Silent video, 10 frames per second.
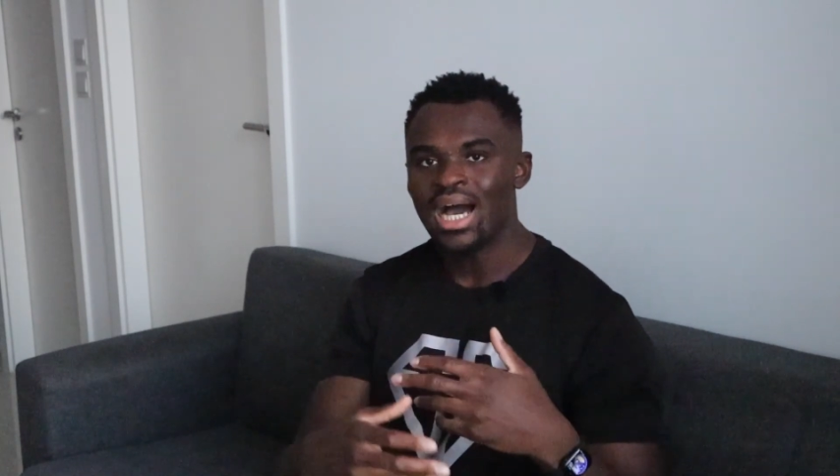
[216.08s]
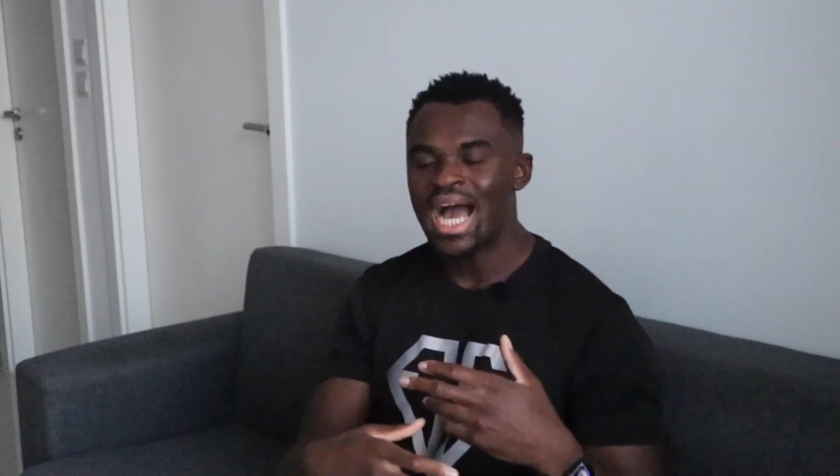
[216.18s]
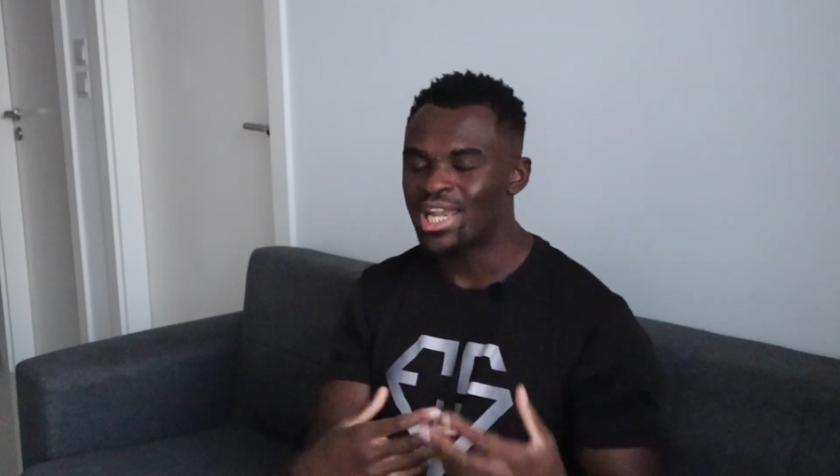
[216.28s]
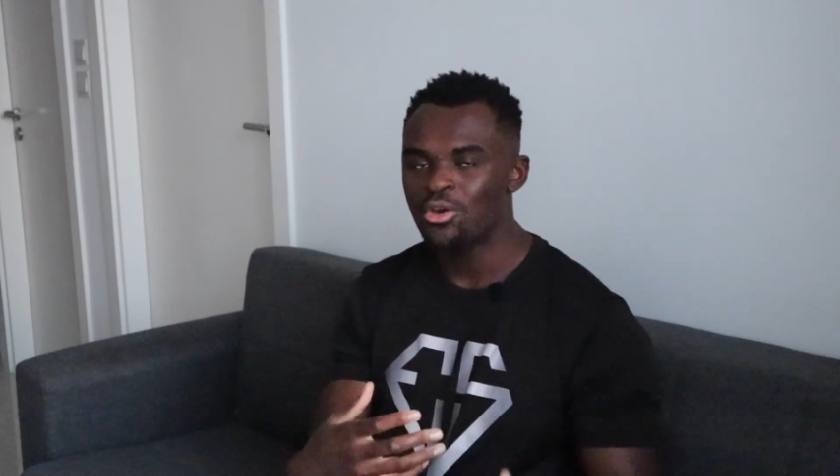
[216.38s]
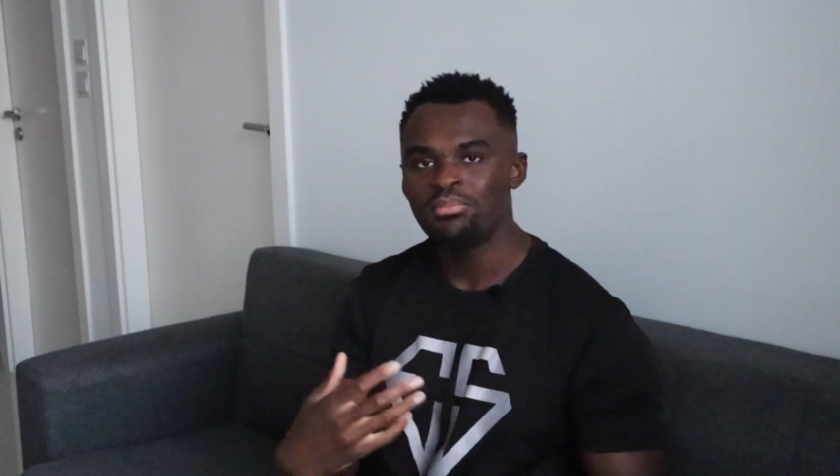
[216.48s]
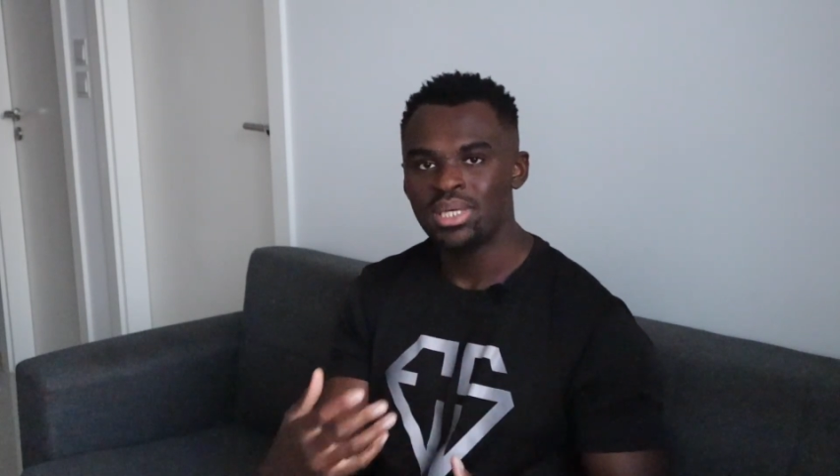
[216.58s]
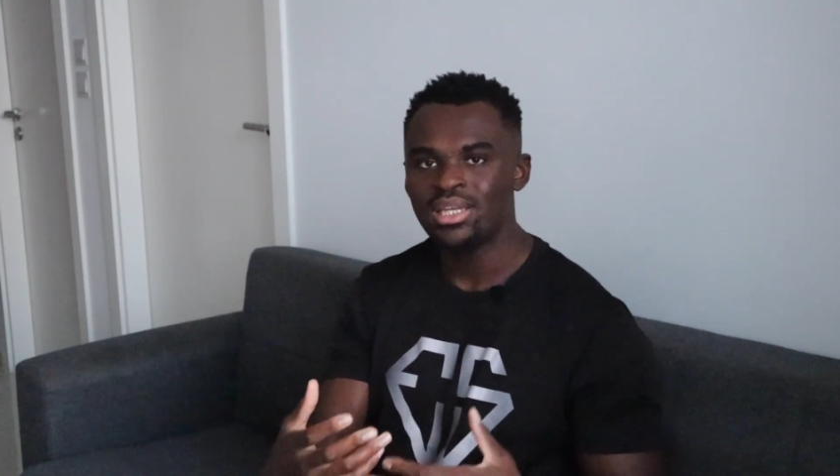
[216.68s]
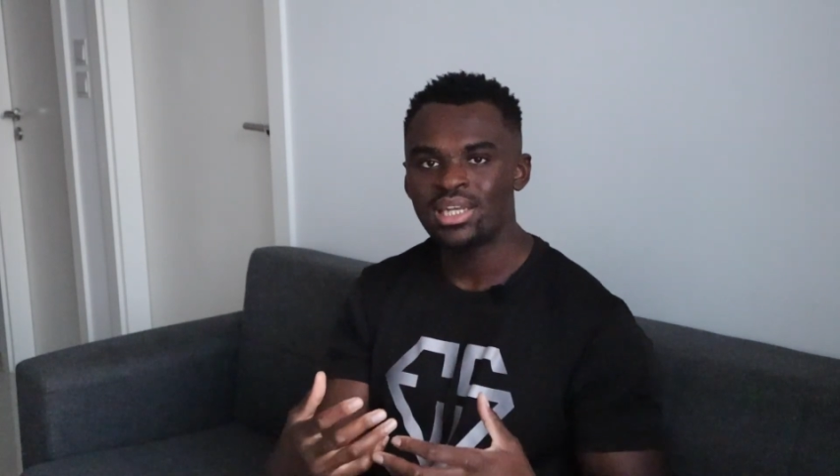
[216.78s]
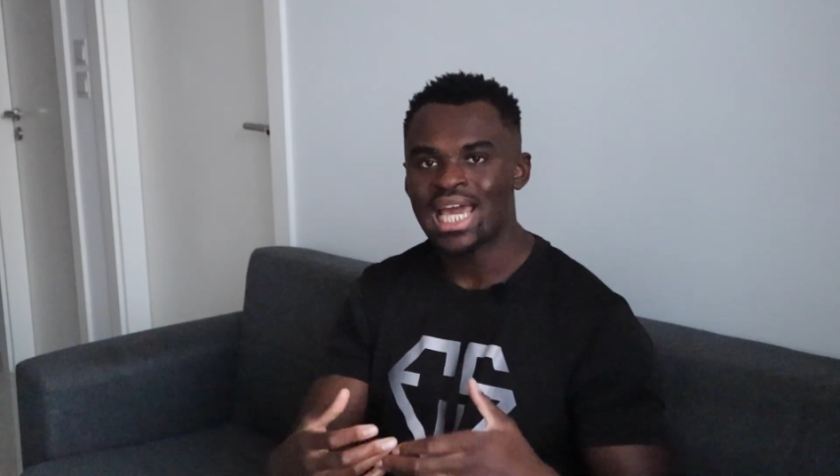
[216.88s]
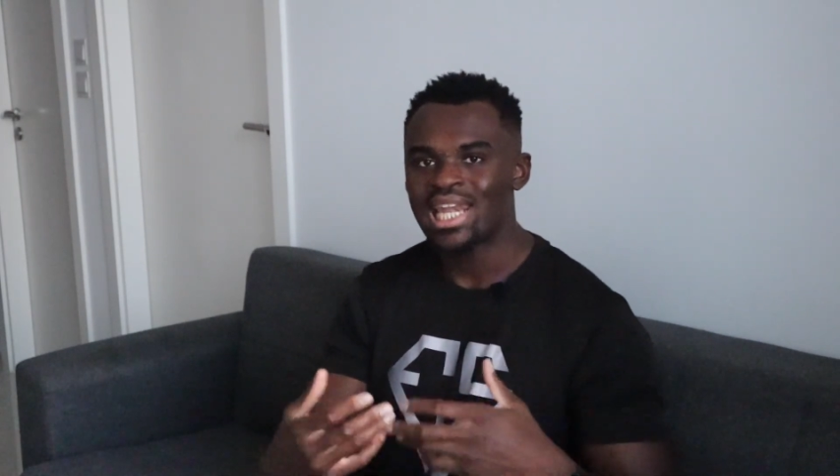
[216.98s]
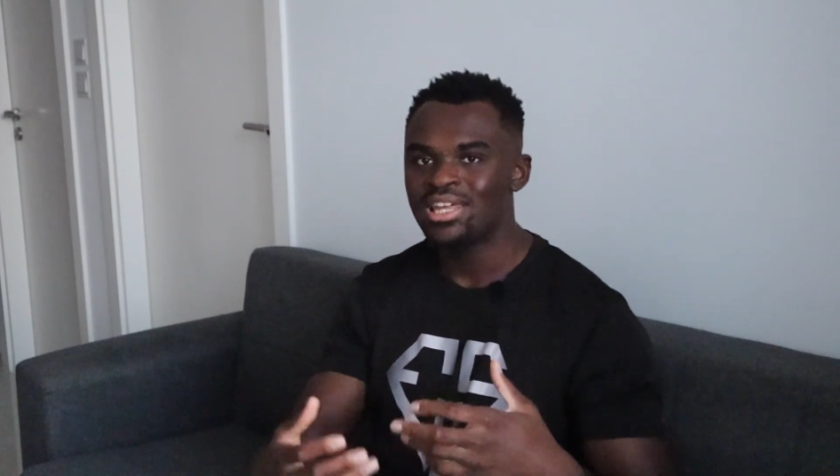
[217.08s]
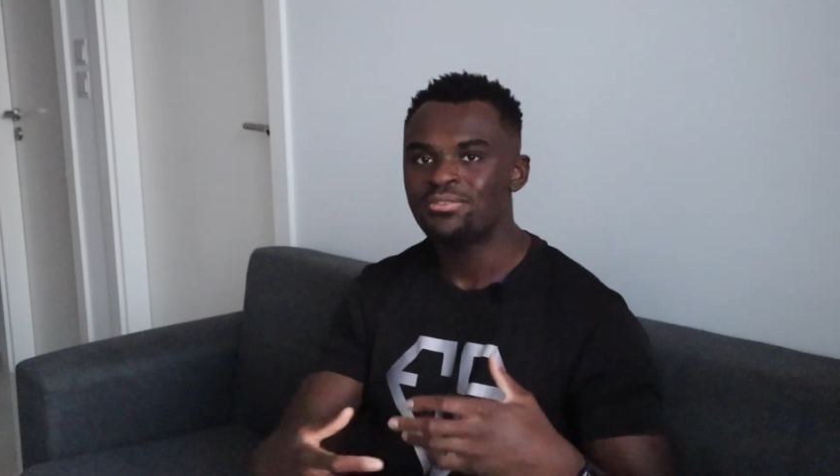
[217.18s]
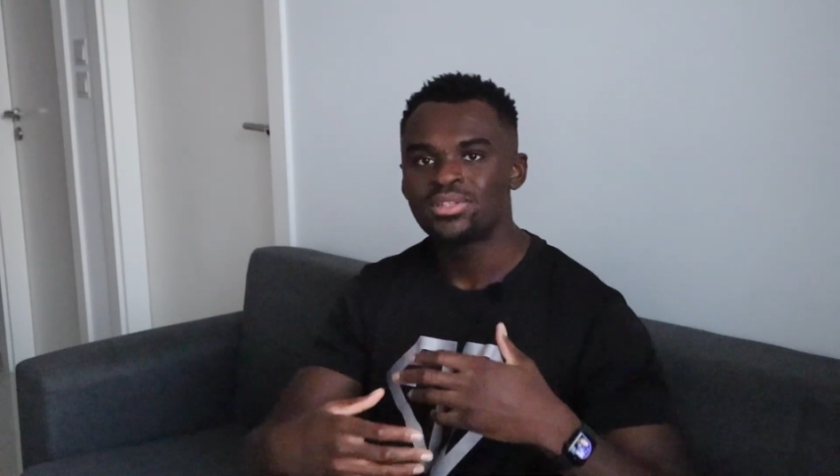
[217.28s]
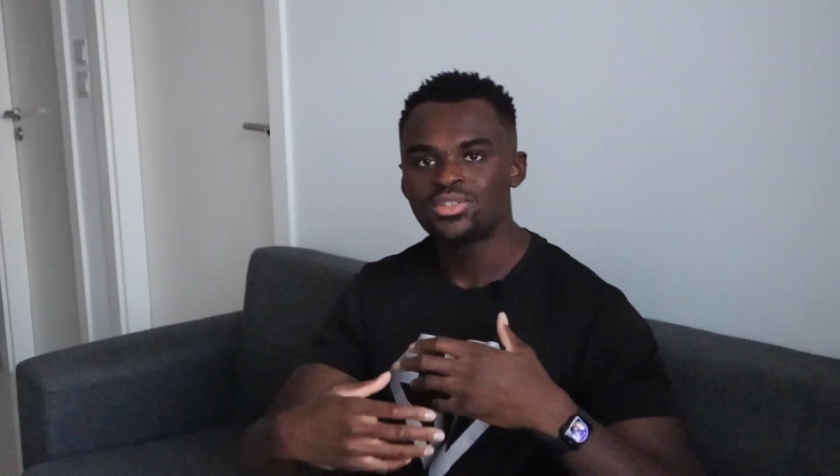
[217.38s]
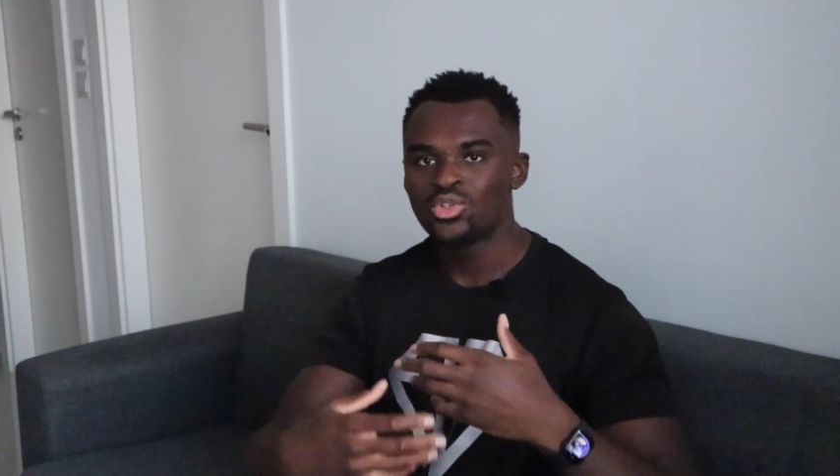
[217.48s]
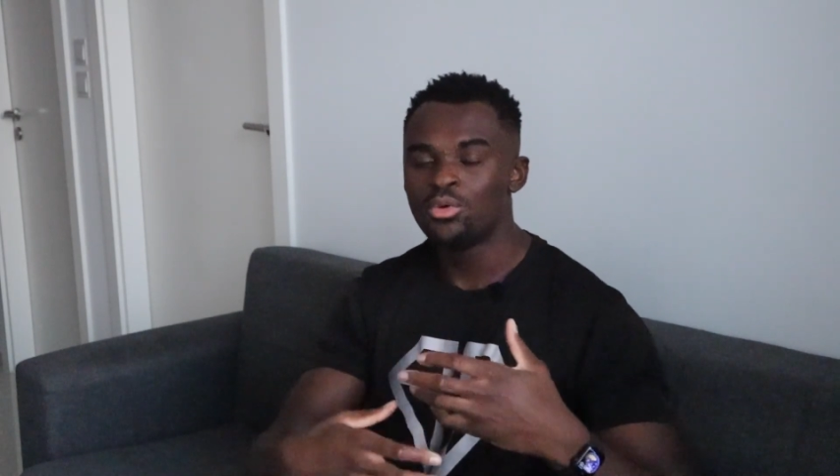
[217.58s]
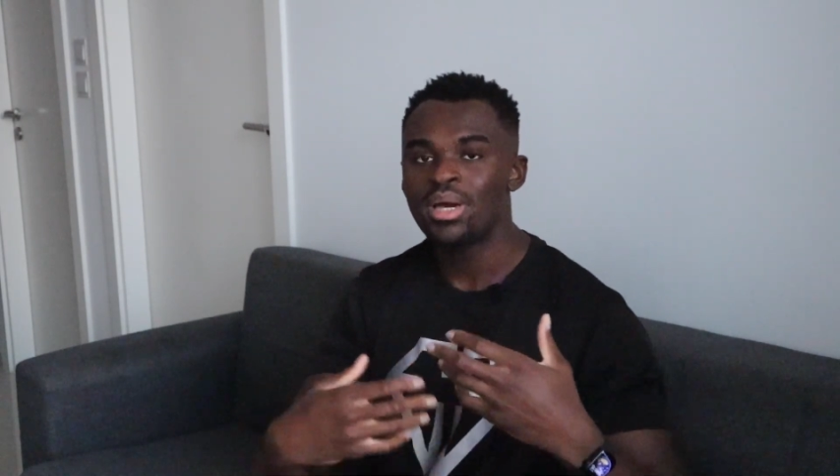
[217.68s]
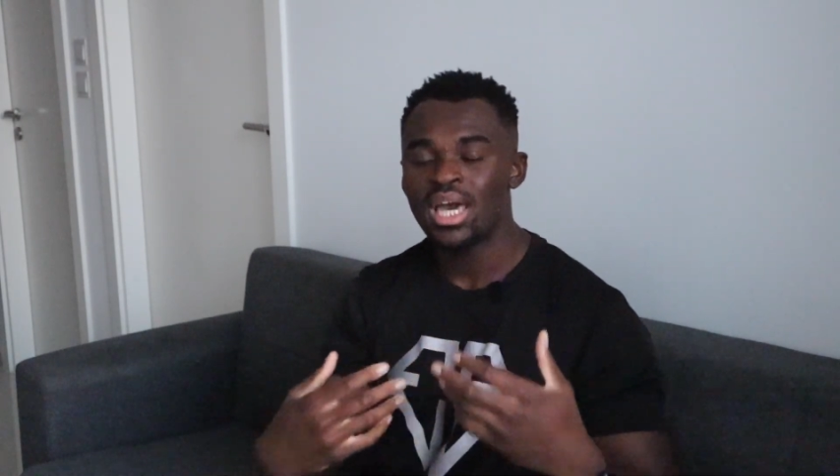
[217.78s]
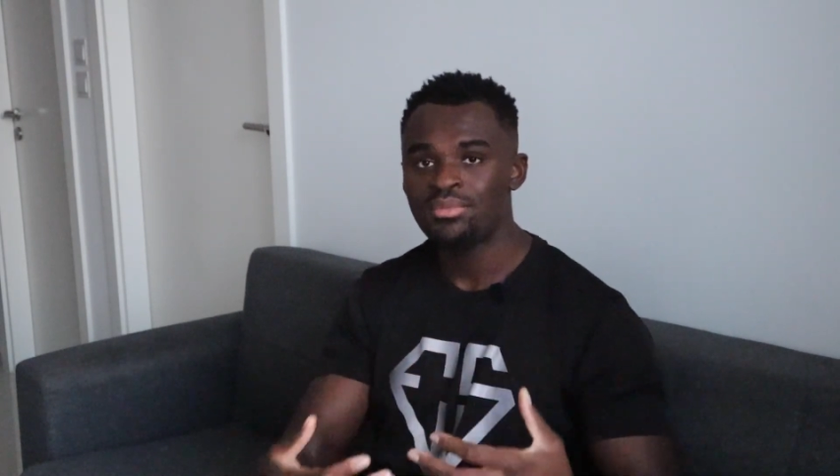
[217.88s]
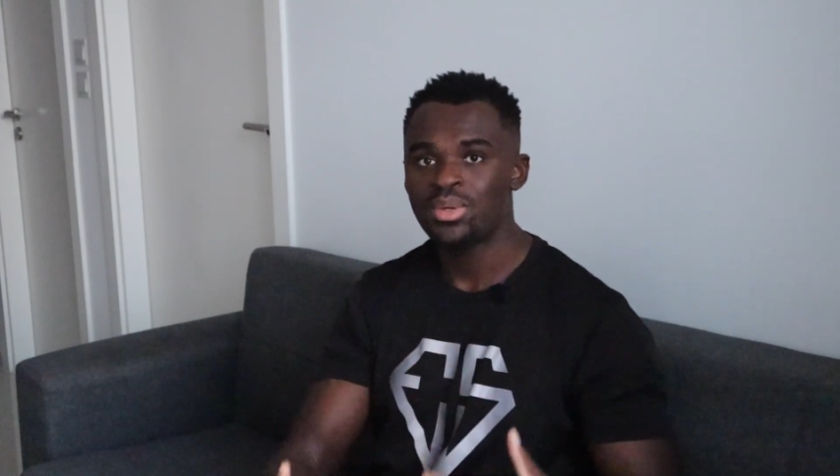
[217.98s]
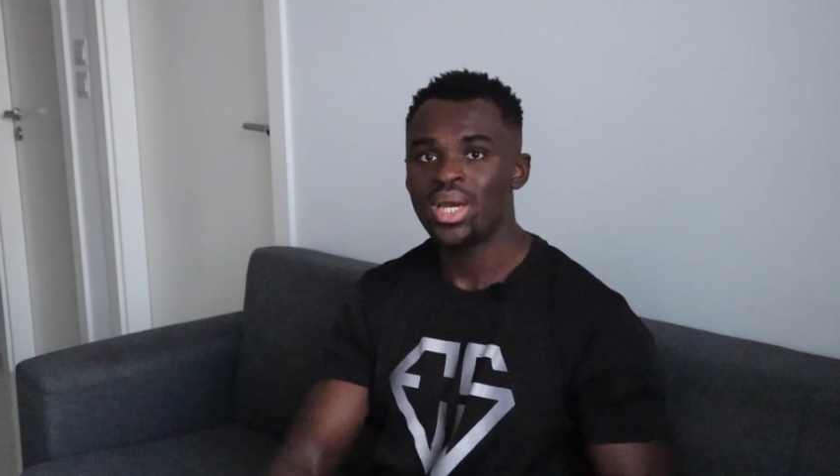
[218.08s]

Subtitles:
I don't mean like lift super heavy